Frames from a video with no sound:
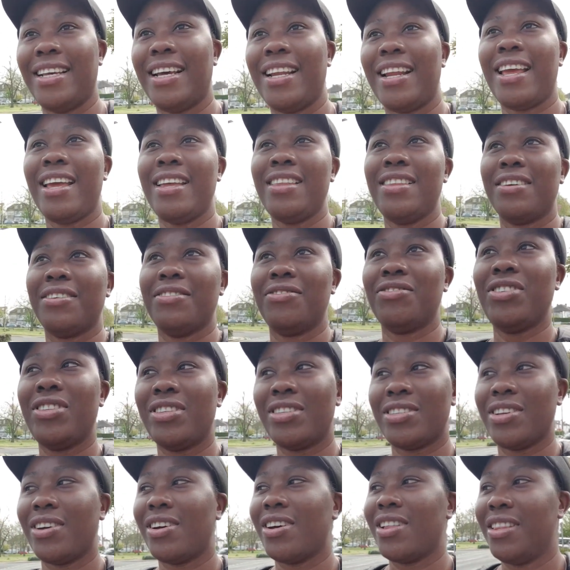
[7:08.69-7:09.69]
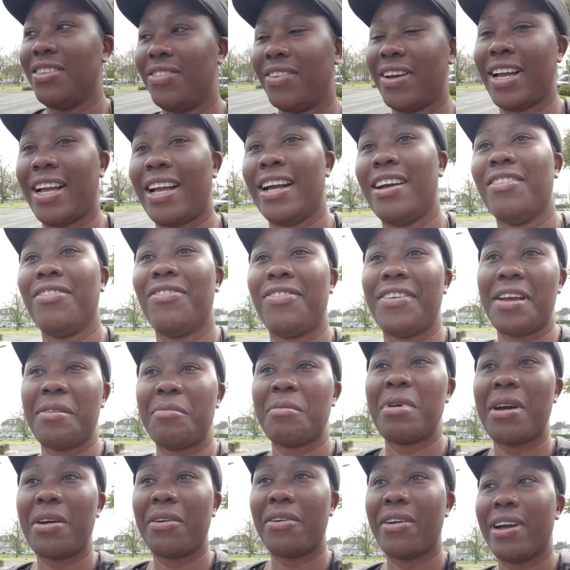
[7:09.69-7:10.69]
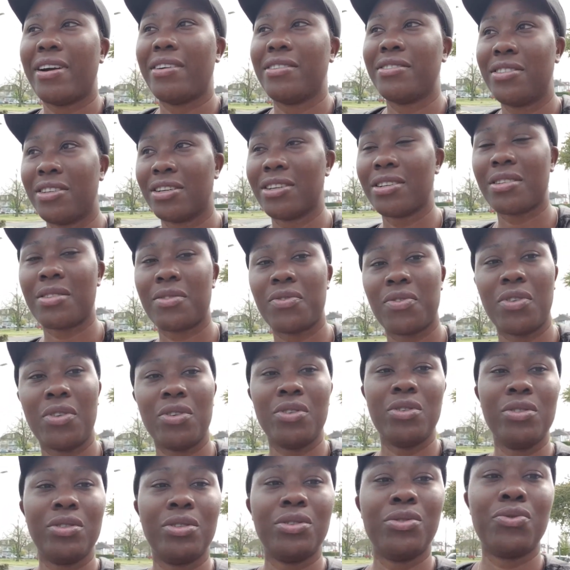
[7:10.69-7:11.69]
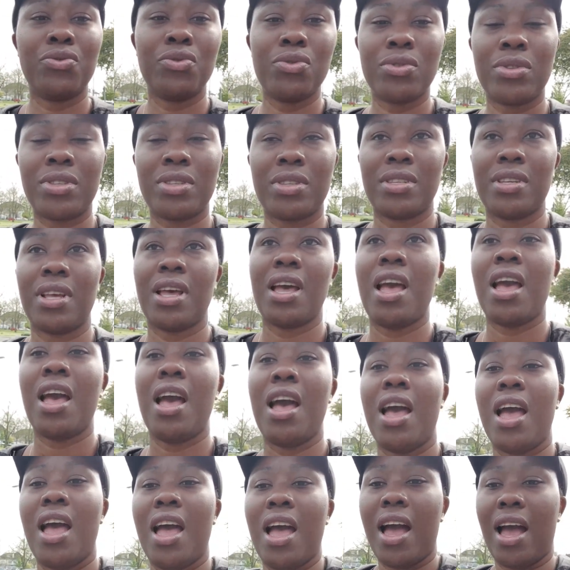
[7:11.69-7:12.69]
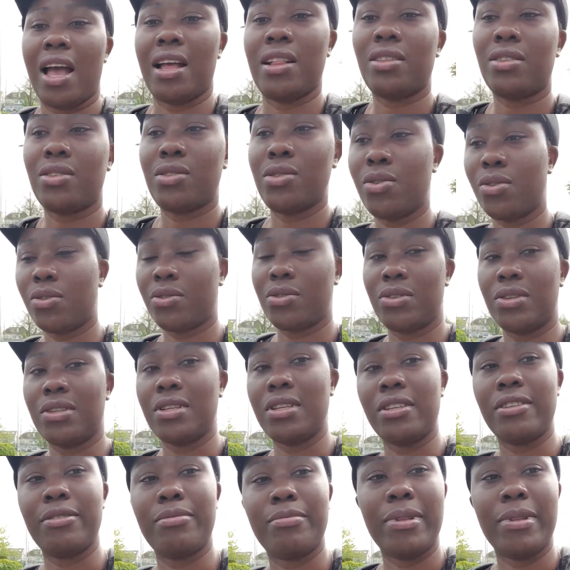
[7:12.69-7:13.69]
At the end of it all, if I can't find my way, I'll just follow the route I took to this